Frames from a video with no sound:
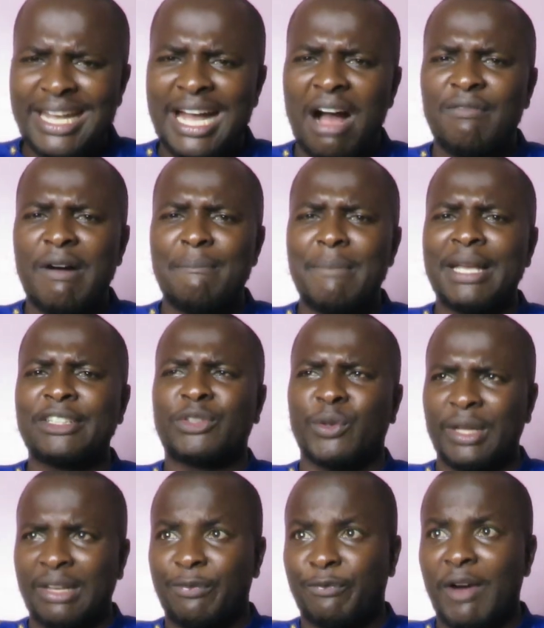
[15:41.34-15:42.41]
governments
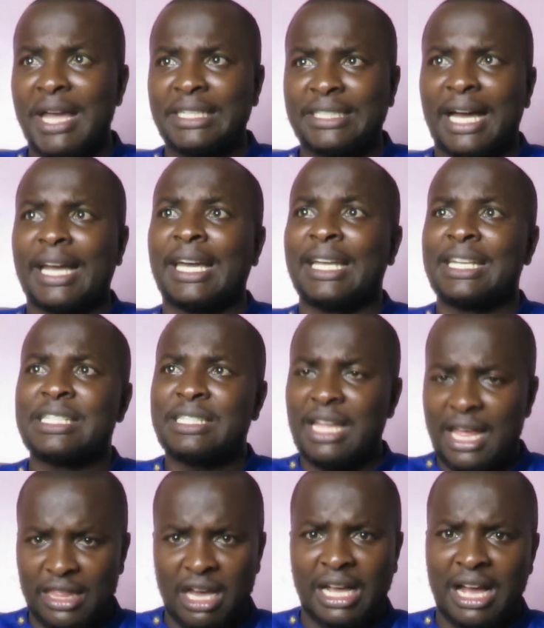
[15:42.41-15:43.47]
will fight against
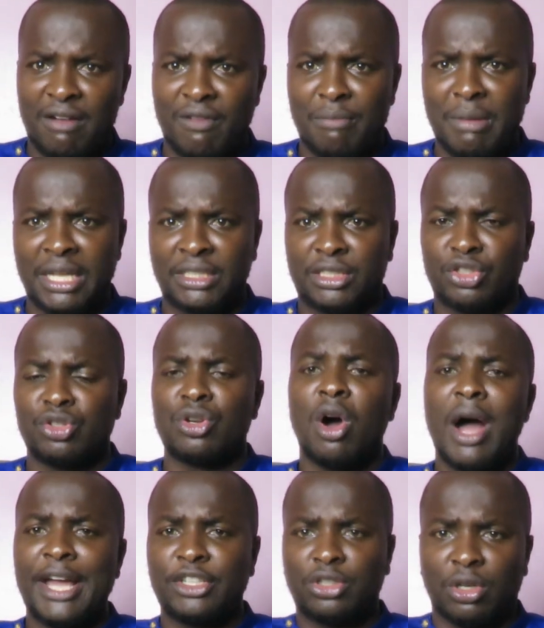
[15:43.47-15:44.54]
other government. You
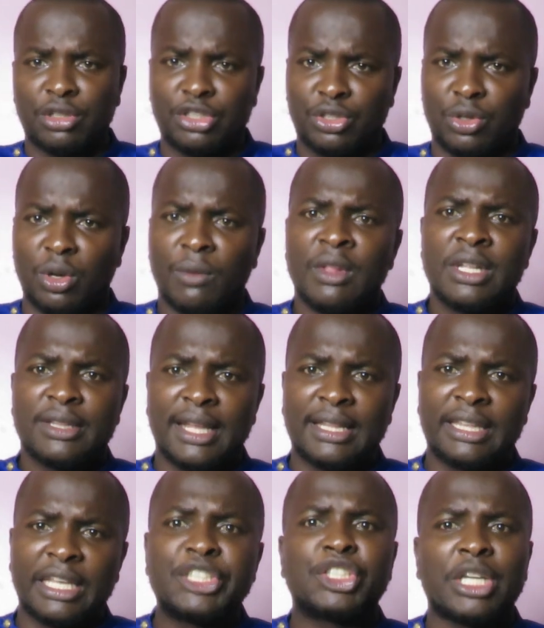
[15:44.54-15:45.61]
know, I told you
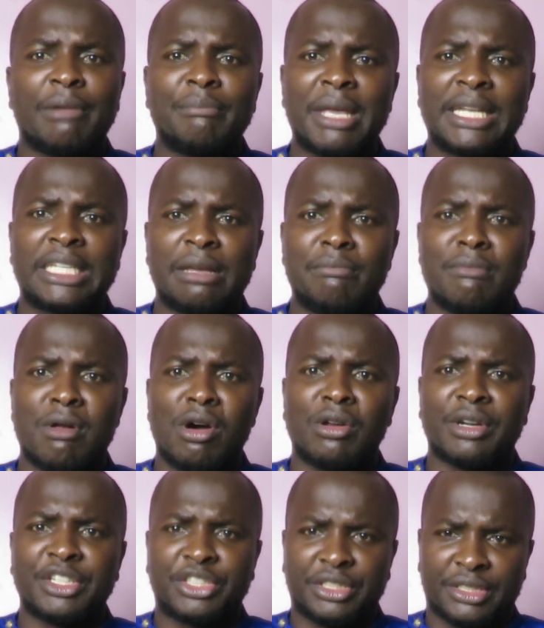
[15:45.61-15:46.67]
that there shall be a
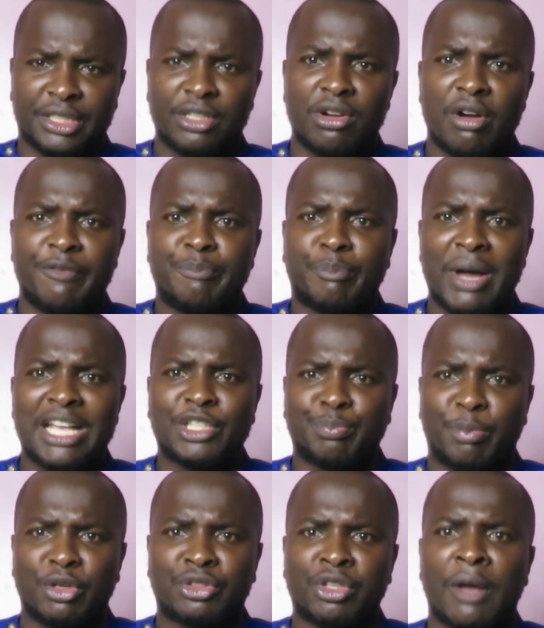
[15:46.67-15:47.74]
demolishing of
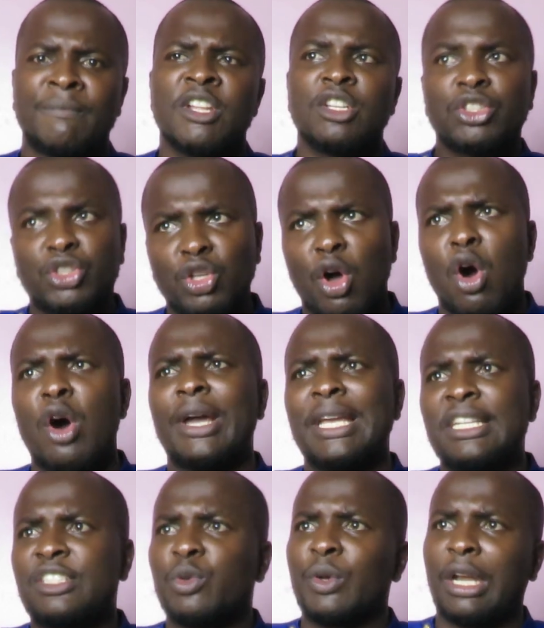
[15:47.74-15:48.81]
passports. So
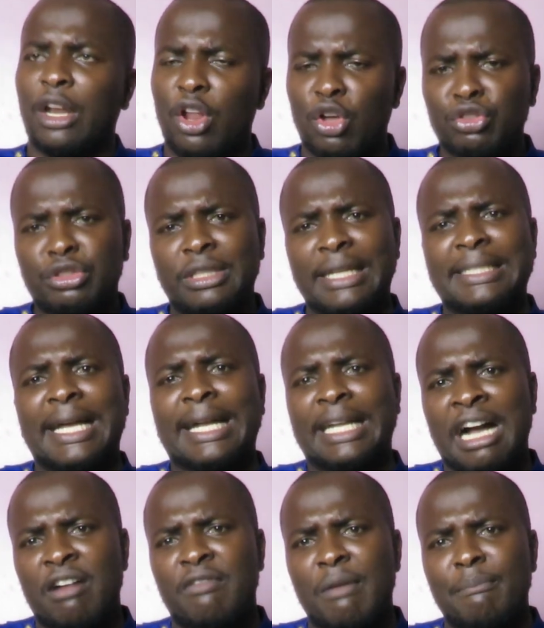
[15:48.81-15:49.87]
it will lose that
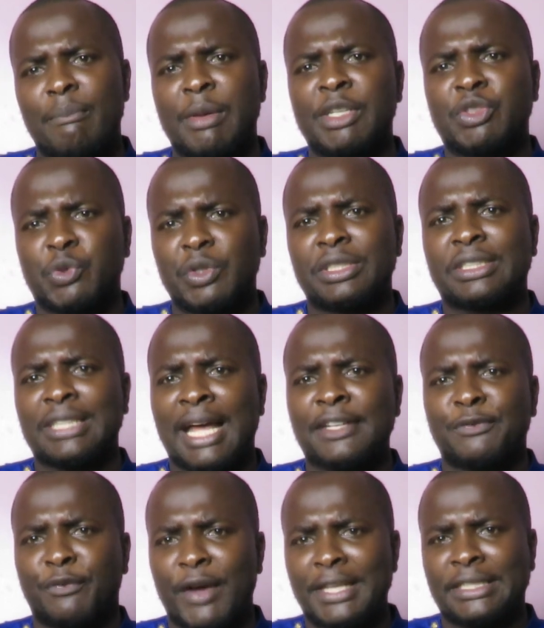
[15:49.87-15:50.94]
a government will
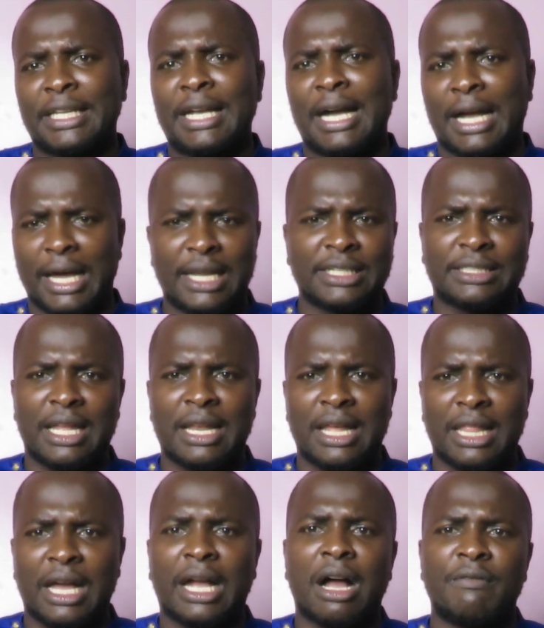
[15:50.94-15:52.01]
start fighting against
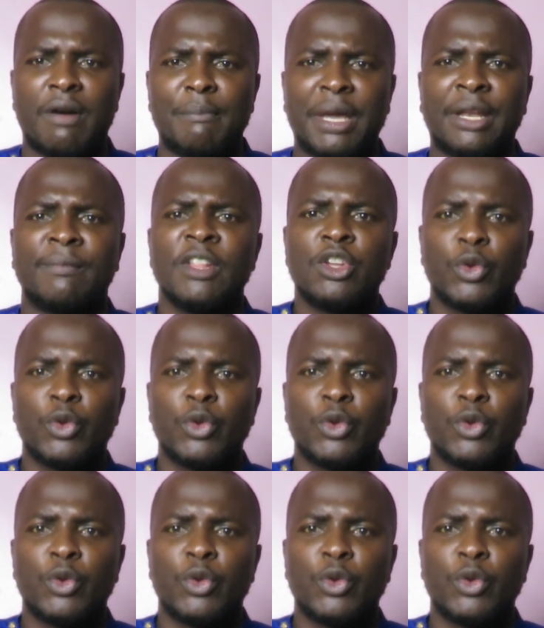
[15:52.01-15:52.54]
another government.